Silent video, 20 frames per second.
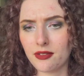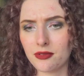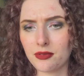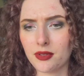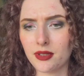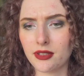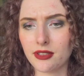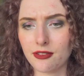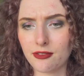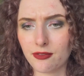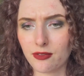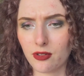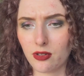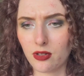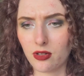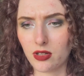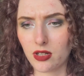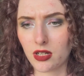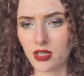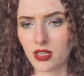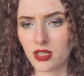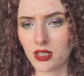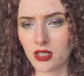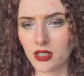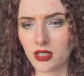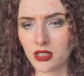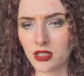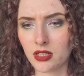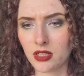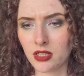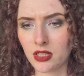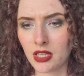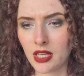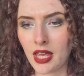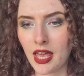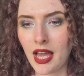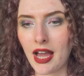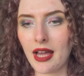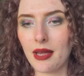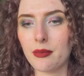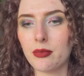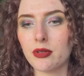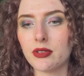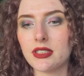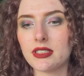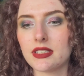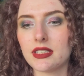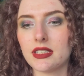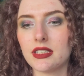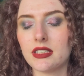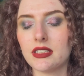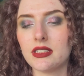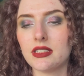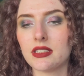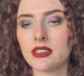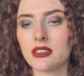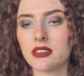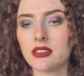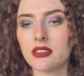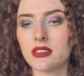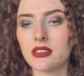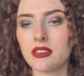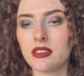24. I bought this in